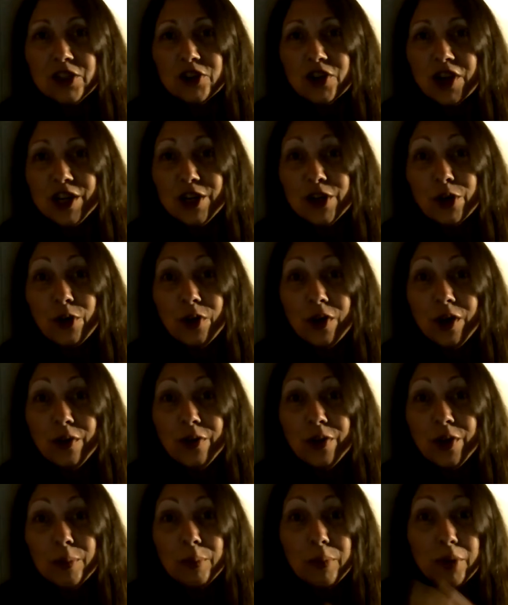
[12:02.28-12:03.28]
trying to grow
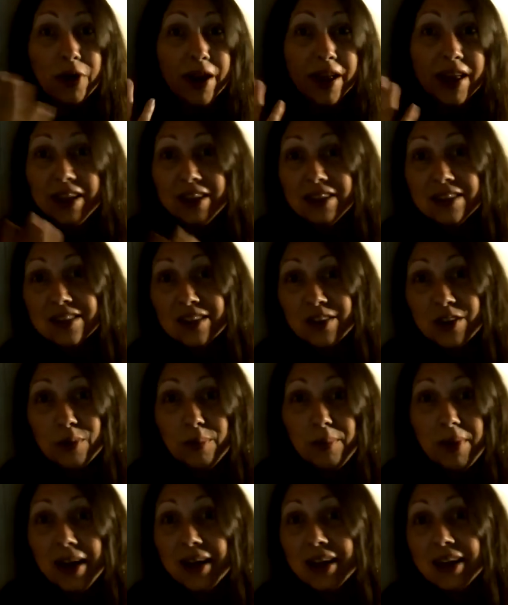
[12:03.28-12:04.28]
their brains and their
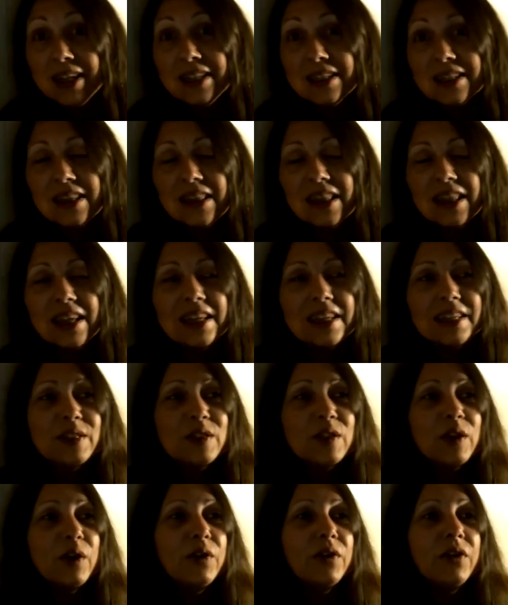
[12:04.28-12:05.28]
bodies and things?
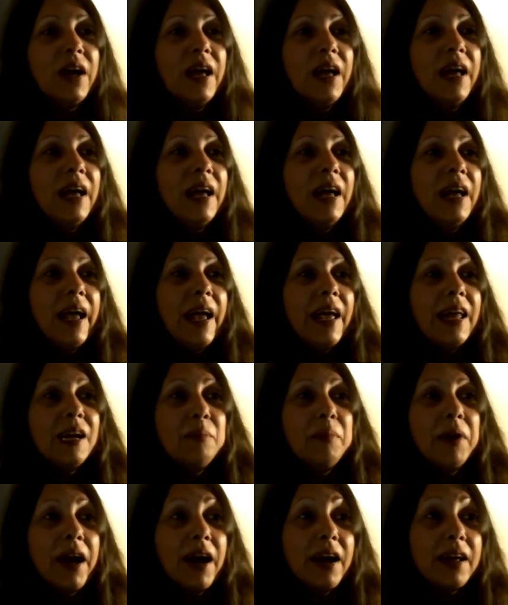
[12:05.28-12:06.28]
So
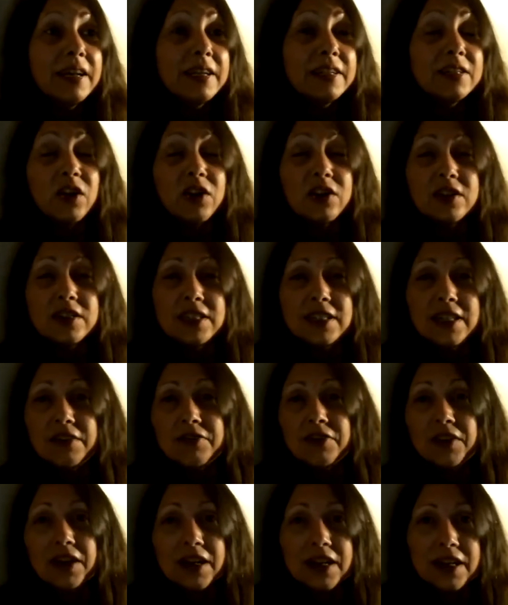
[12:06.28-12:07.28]
antibiotics are
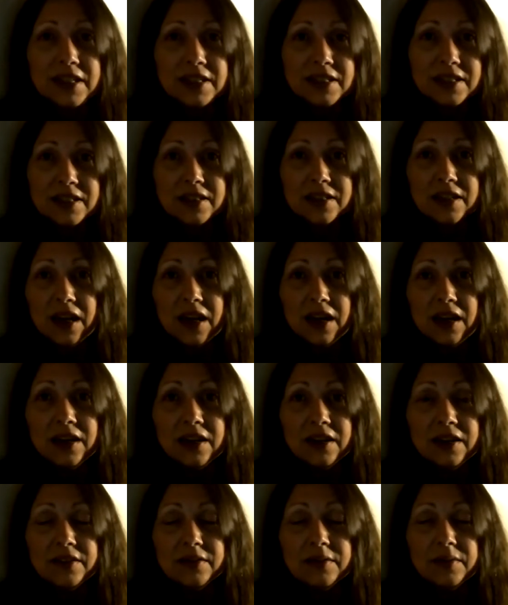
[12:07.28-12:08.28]
definitely
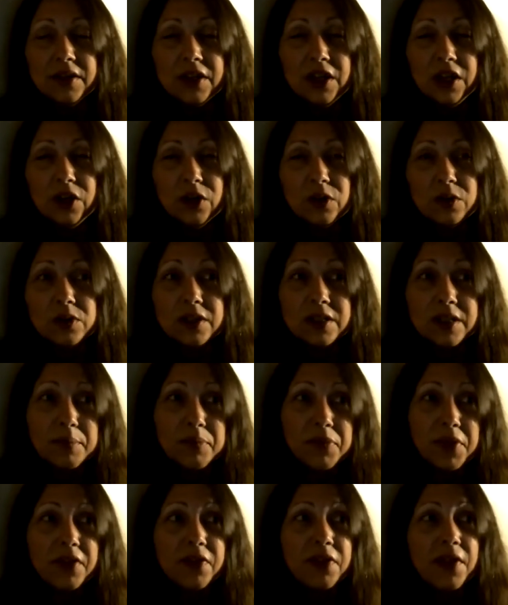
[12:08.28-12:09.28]

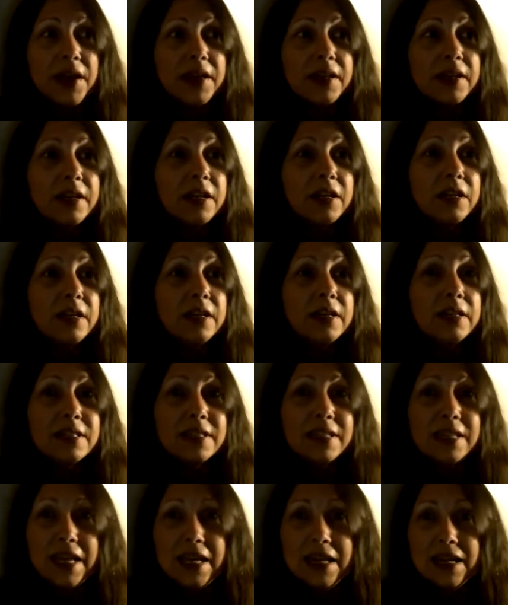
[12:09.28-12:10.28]
something that
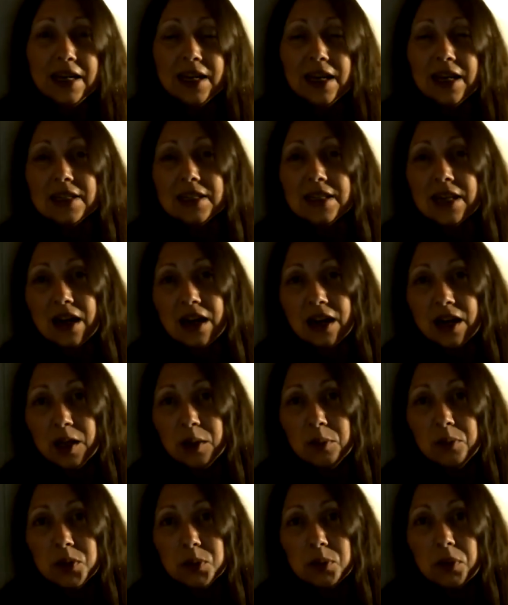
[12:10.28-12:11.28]
is needed at
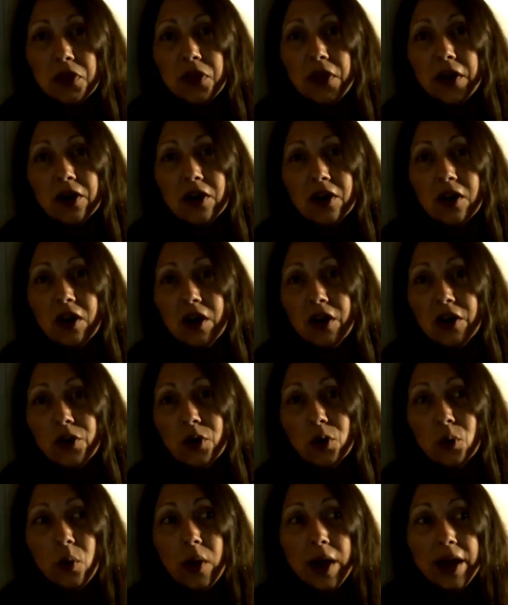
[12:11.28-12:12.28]
times, but there are
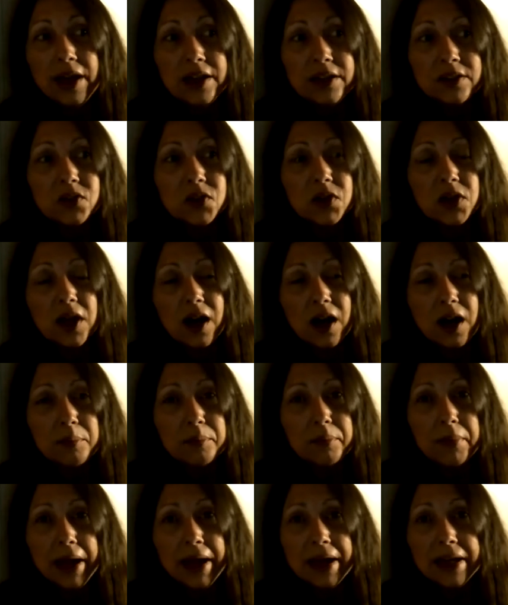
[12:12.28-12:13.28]
other ways to
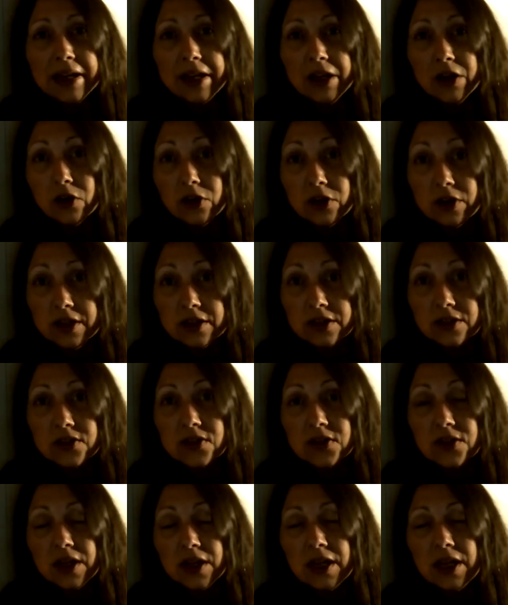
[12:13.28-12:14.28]
combat
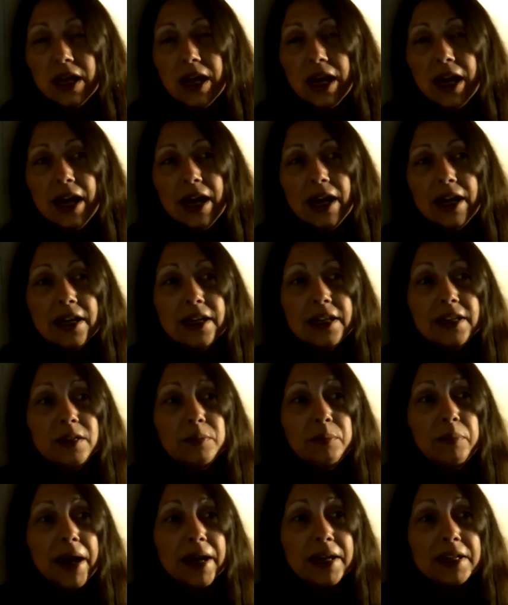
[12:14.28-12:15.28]
illness and
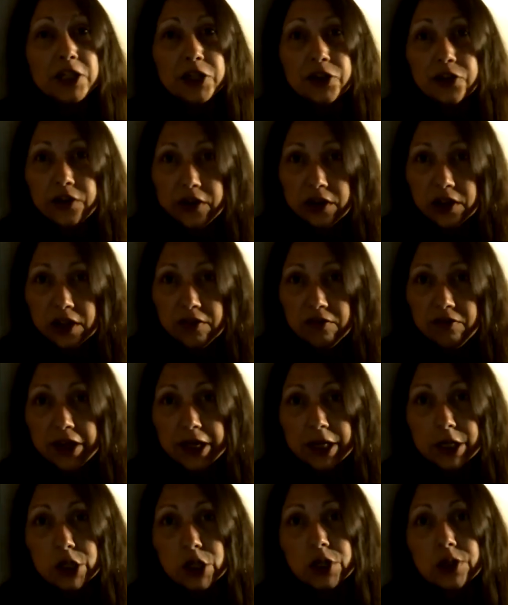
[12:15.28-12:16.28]
bacterial
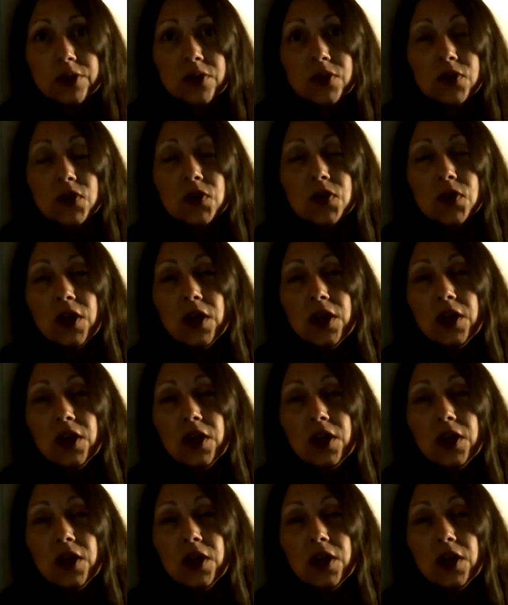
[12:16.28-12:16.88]
infections